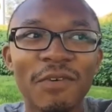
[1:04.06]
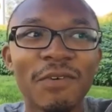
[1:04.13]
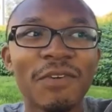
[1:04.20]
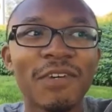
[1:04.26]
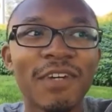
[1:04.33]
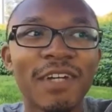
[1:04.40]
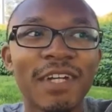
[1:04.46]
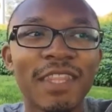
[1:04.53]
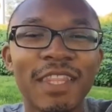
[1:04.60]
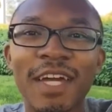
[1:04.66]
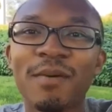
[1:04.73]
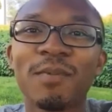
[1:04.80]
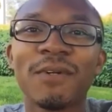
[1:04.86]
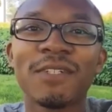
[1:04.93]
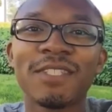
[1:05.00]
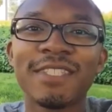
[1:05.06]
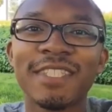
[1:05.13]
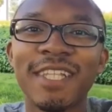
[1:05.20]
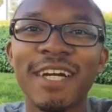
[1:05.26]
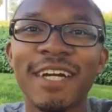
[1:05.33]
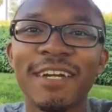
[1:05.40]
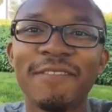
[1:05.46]
for that
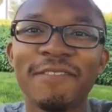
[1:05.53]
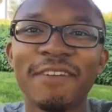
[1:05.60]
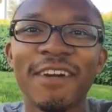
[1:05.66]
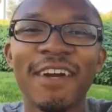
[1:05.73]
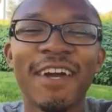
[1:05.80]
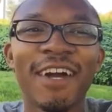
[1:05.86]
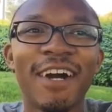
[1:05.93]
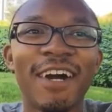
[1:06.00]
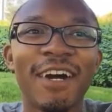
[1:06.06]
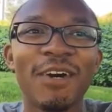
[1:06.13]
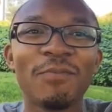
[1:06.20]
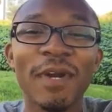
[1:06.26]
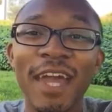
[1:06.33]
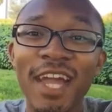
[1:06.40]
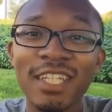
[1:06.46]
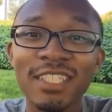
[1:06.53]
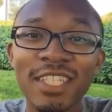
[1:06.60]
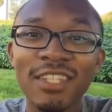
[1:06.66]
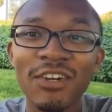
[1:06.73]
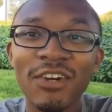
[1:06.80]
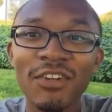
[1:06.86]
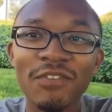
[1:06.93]
person's life. Um, I
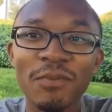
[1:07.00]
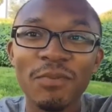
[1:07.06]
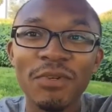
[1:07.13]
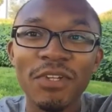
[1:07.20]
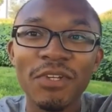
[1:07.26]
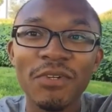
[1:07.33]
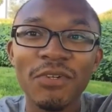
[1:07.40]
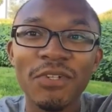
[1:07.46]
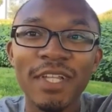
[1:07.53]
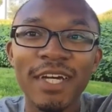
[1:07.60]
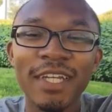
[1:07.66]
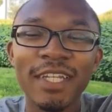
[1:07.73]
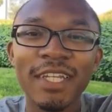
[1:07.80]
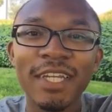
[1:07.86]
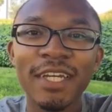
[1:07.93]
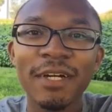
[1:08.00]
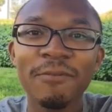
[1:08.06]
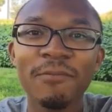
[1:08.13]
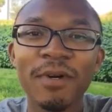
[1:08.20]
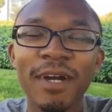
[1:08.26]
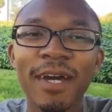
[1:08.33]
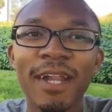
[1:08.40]
actually thought of a pretty cool
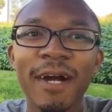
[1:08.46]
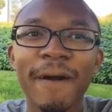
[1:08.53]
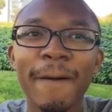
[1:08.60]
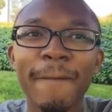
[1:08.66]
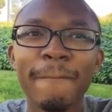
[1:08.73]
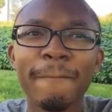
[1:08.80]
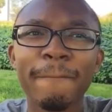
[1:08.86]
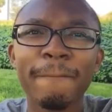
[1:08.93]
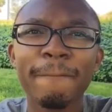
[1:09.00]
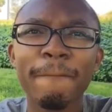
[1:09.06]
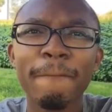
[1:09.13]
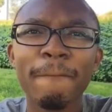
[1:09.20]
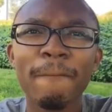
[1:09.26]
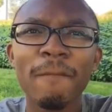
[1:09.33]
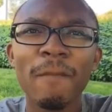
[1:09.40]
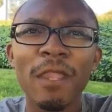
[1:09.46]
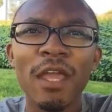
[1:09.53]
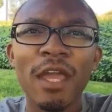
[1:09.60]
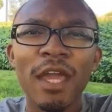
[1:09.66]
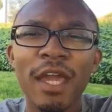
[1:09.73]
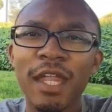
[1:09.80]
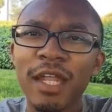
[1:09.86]
idea, but um,
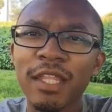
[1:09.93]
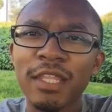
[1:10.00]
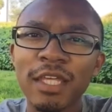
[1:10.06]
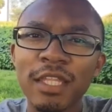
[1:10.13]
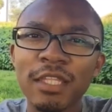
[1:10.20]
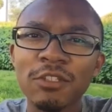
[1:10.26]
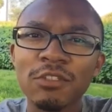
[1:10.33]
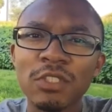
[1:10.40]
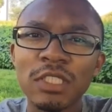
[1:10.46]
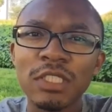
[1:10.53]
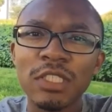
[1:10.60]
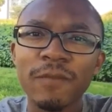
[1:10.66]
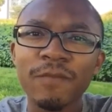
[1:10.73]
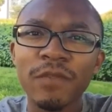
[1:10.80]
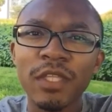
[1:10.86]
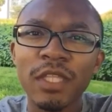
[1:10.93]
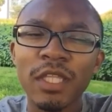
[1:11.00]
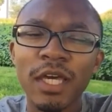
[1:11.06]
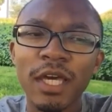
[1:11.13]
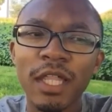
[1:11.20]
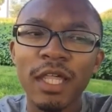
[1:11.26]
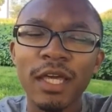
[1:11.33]
and I think this is
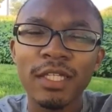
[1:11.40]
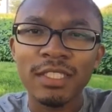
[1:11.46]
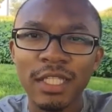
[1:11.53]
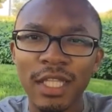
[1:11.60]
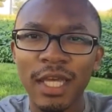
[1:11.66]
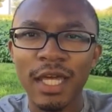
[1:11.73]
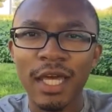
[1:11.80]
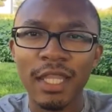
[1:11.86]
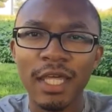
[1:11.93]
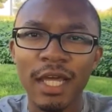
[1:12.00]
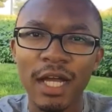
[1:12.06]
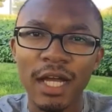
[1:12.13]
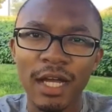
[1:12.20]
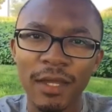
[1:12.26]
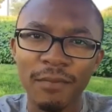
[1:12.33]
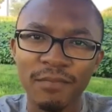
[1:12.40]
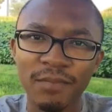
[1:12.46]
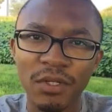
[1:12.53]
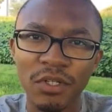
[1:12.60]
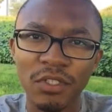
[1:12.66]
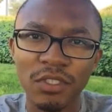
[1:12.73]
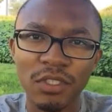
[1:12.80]
something that, like I said, that uh, that I
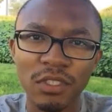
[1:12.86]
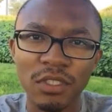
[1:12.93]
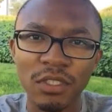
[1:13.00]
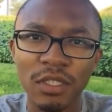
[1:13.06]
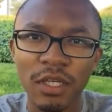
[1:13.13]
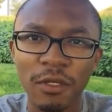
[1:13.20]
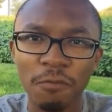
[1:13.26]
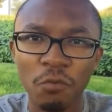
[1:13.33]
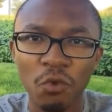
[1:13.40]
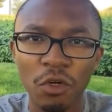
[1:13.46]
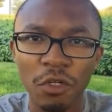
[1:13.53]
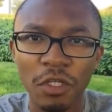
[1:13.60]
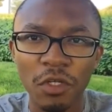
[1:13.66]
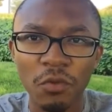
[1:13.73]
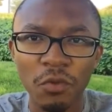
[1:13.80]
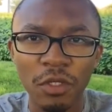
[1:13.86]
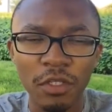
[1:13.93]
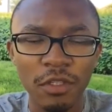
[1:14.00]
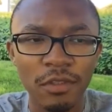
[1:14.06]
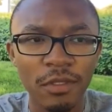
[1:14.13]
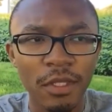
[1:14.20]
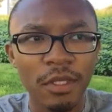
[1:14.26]
personally am working
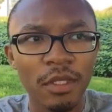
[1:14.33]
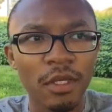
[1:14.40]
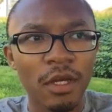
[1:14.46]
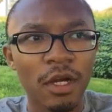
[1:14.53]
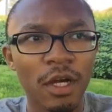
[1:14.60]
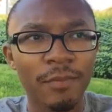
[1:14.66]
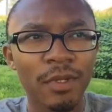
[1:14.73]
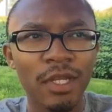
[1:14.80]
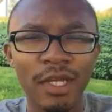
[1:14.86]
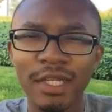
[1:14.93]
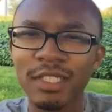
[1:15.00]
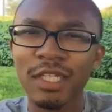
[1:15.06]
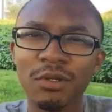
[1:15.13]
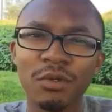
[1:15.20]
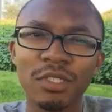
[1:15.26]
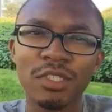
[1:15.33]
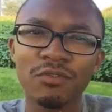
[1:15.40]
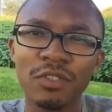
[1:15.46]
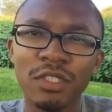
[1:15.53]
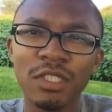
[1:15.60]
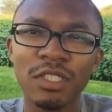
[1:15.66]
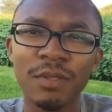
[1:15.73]
with. Um, and like I said, it
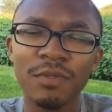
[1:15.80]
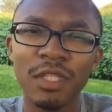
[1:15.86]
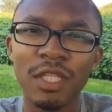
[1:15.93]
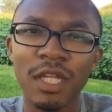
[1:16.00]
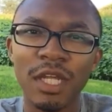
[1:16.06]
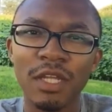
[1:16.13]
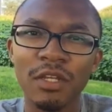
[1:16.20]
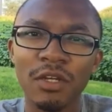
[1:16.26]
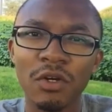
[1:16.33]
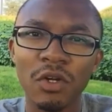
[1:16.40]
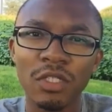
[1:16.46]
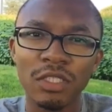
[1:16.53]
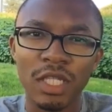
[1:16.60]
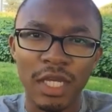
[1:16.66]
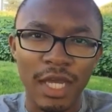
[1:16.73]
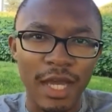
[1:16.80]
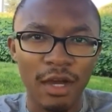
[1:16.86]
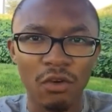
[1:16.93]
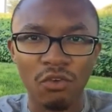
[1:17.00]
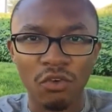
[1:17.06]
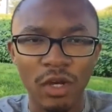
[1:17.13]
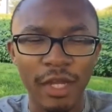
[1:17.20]
wasn't really something that I noticed like
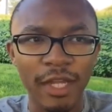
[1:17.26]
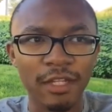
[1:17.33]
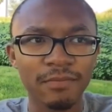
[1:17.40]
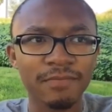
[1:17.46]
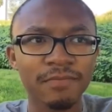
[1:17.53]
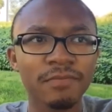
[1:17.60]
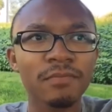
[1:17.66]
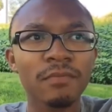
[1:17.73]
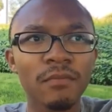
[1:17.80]
outright,